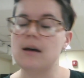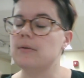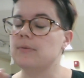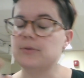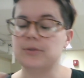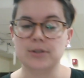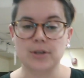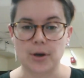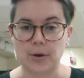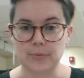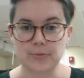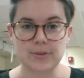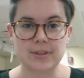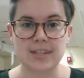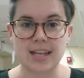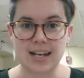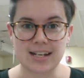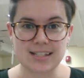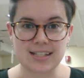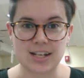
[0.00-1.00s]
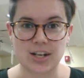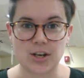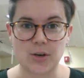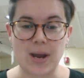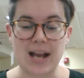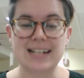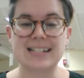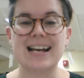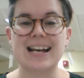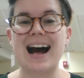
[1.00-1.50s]
No, that is
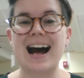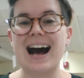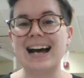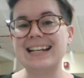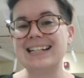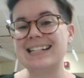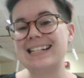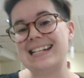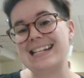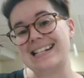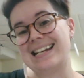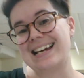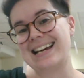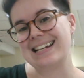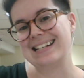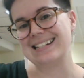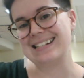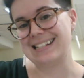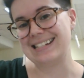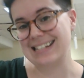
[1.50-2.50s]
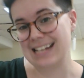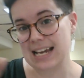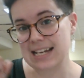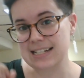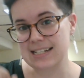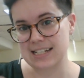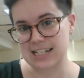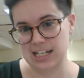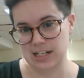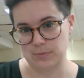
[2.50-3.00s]
incorrect. I need
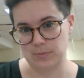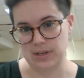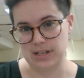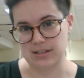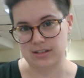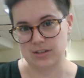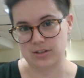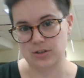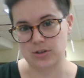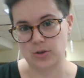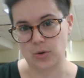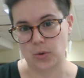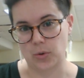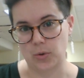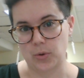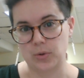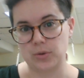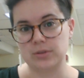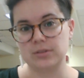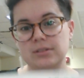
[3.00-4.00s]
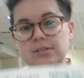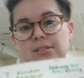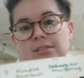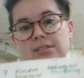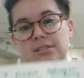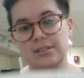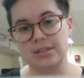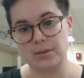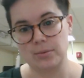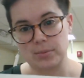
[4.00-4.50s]
19 pieces total,
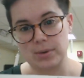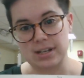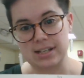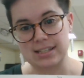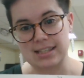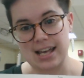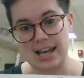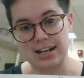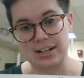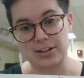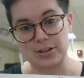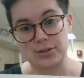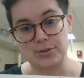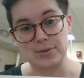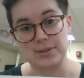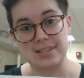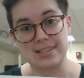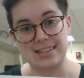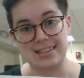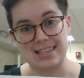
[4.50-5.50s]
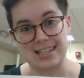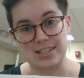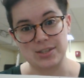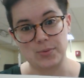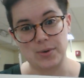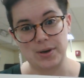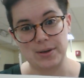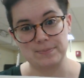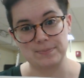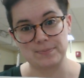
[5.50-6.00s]
because that includes this
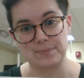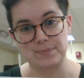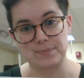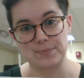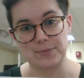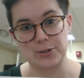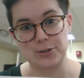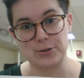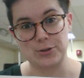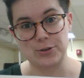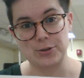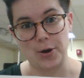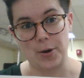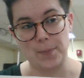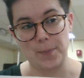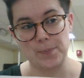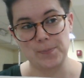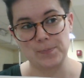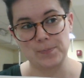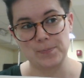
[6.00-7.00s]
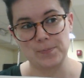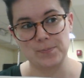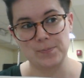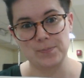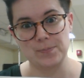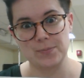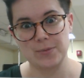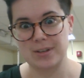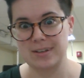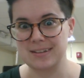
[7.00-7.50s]
one. So
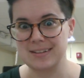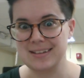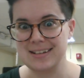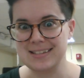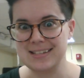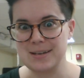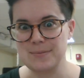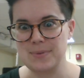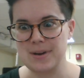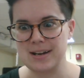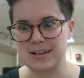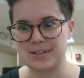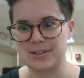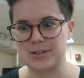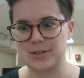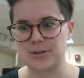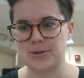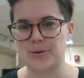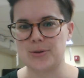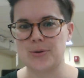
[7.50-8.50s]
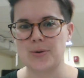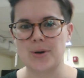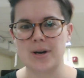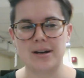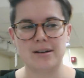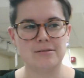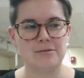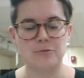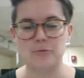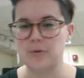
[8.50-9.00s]
let's get back to
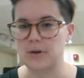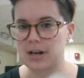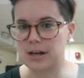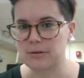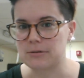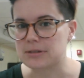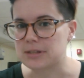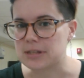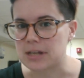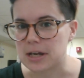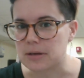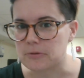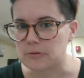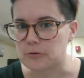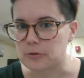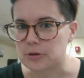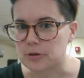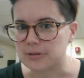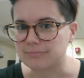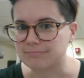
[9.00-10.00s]
what I was saying before.